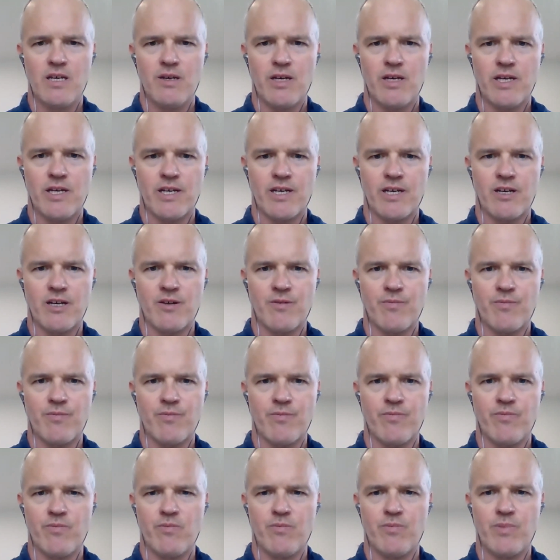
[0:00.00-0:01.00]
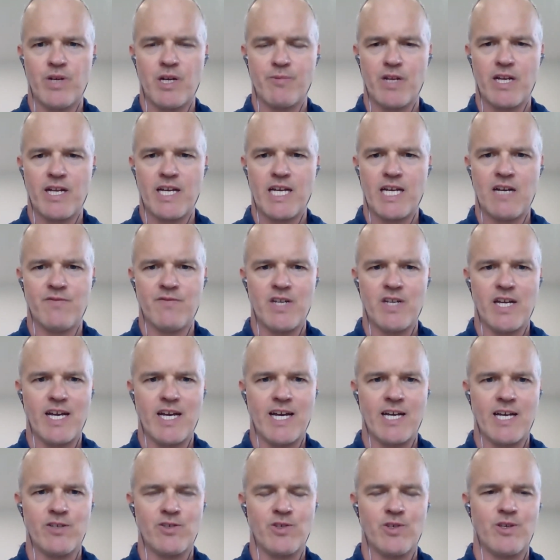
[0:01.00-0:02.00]
But I'm going to have to
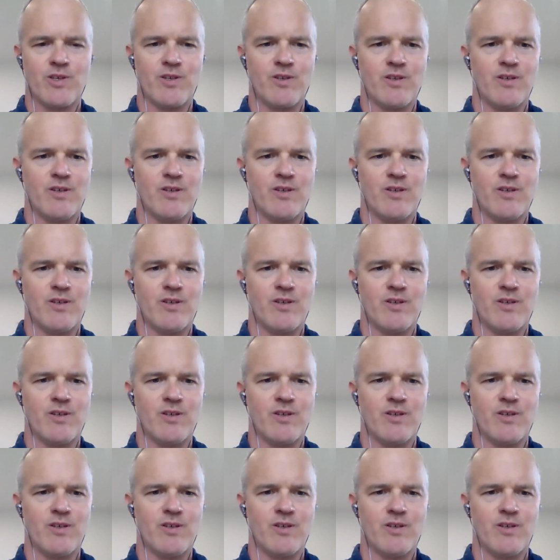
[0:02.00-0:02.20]
ask